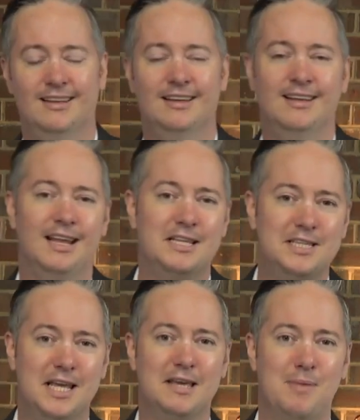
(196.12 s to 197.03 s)
Let's
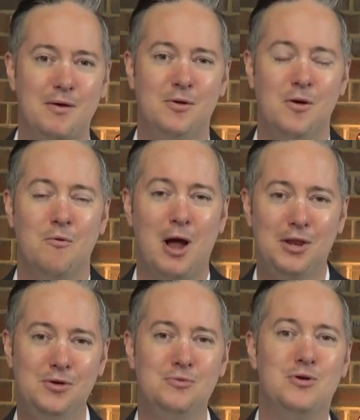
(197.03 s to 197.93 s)
think about when
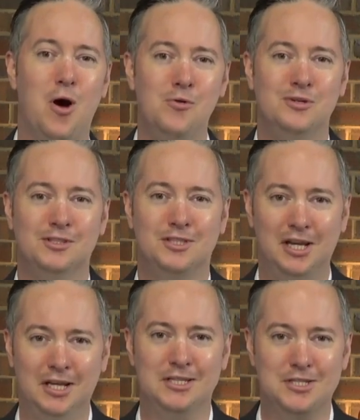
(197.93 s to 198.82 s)
you go to
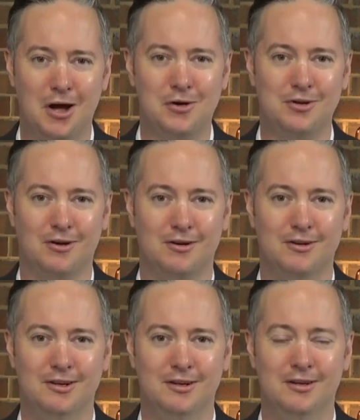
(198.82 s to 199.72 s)
the doctor.
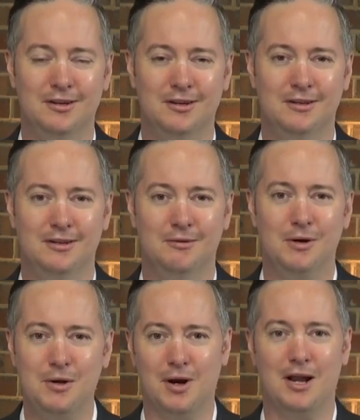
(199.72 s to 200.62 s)
What do
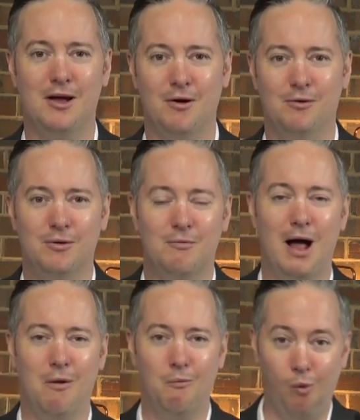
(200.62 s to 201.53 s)
you want to know?
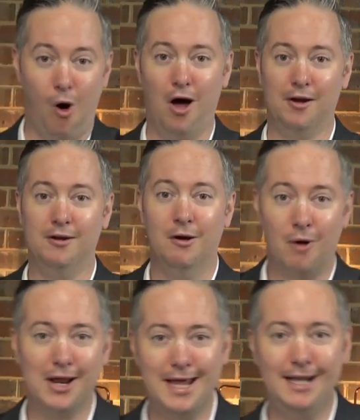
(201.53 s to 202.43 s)
Well,
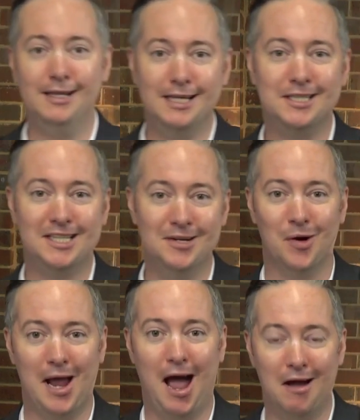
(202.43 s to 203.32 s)
what illness do I
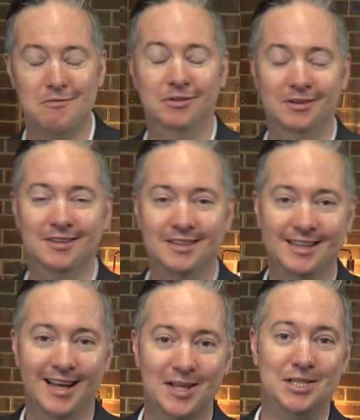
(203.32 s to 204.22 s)
have?
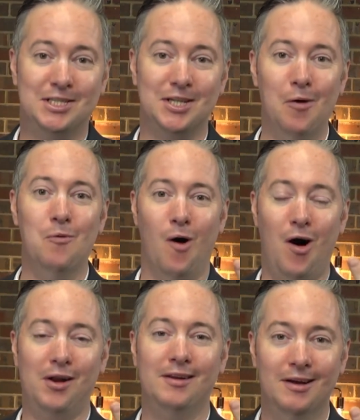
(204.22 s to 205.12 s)
So
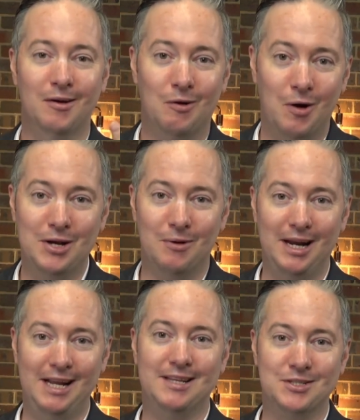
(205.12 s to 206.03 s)
what? Why do I
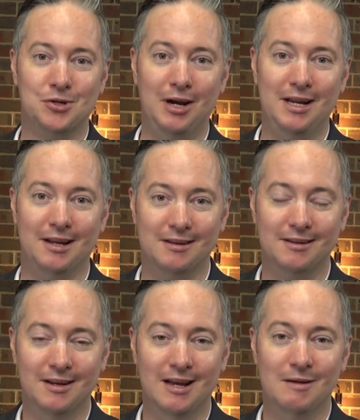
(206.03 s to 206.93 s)
need to treat it?
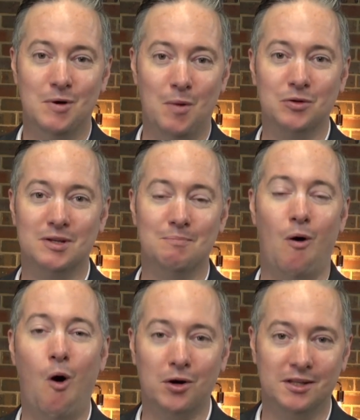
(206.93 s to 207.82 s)
But most
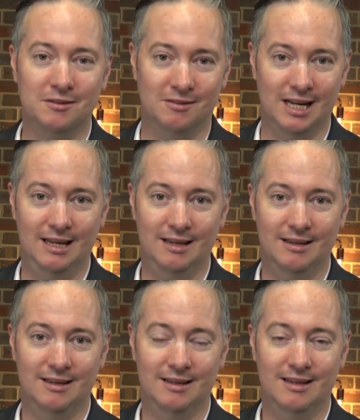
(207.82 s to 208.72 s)
importantly,
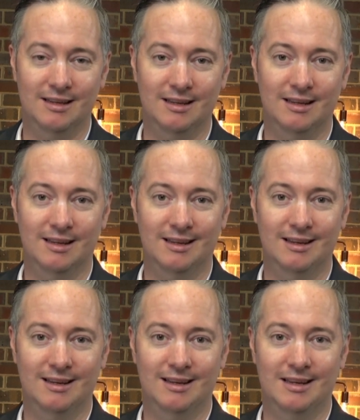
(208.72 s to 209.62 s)

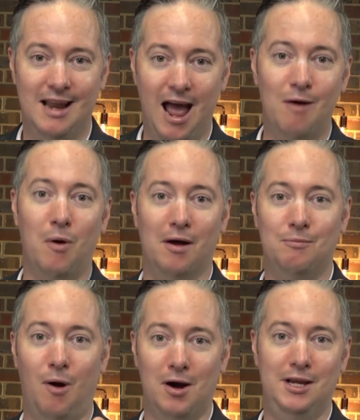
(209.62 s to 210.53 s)
now what?
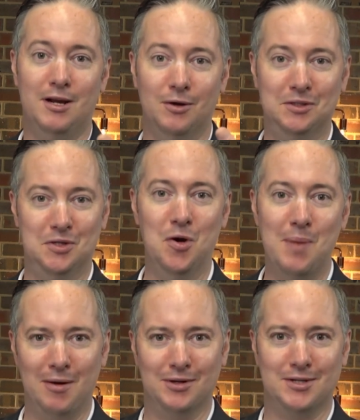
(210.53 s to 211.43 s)
What are you going to do
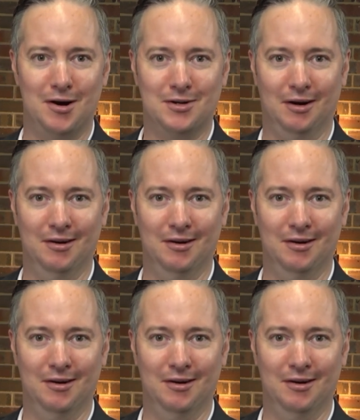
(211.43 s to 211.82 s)
about it, doctor?